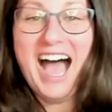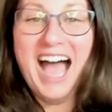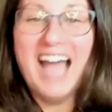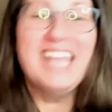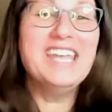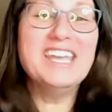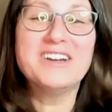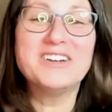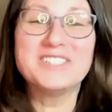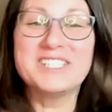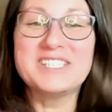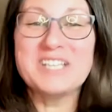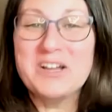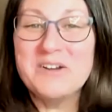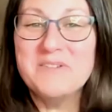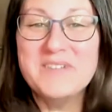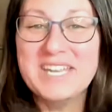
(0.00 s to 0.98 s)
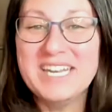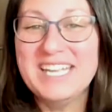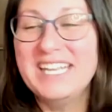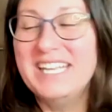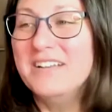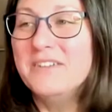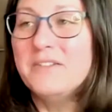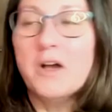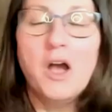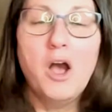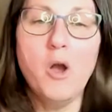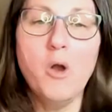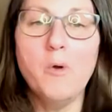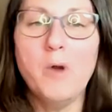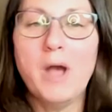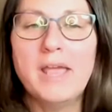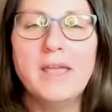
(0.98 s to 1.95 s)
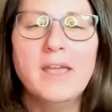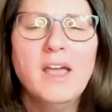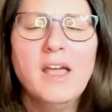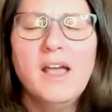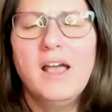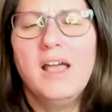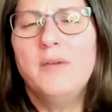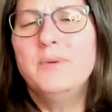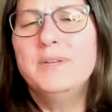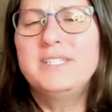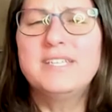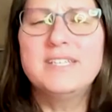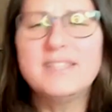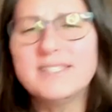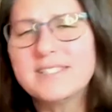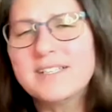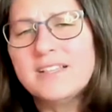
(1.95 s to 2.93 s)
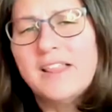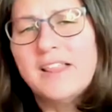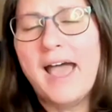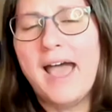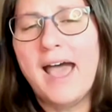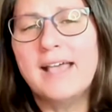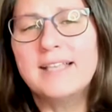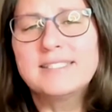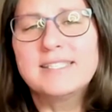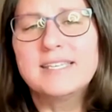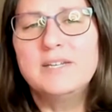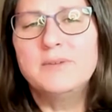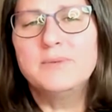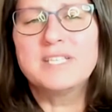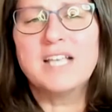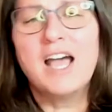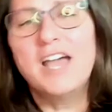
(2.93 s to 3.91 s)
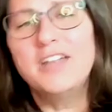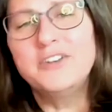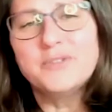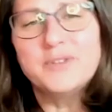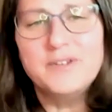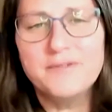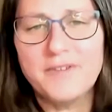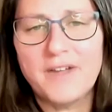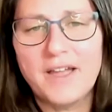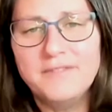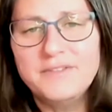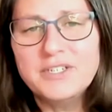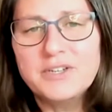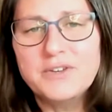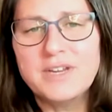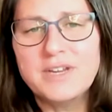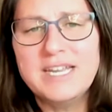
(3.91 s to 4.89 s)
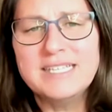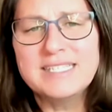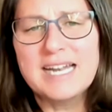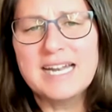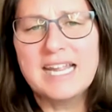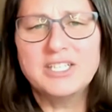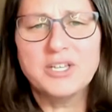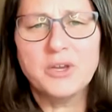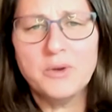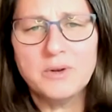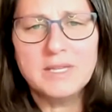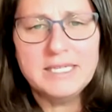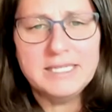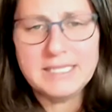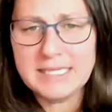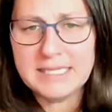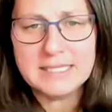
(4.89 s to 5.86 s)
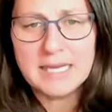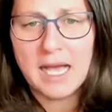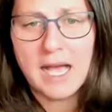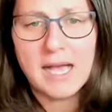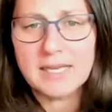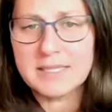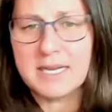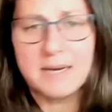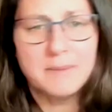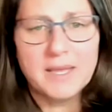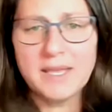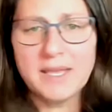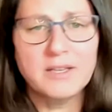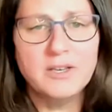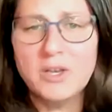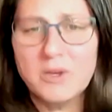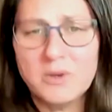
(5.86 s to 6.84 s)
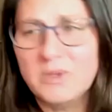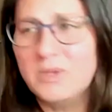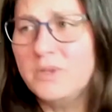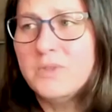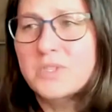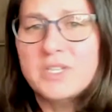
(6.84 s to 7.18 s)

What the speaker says: I hear so many, I went to this class and it was 105 degrees and I totally detoxed. I'm like, no, you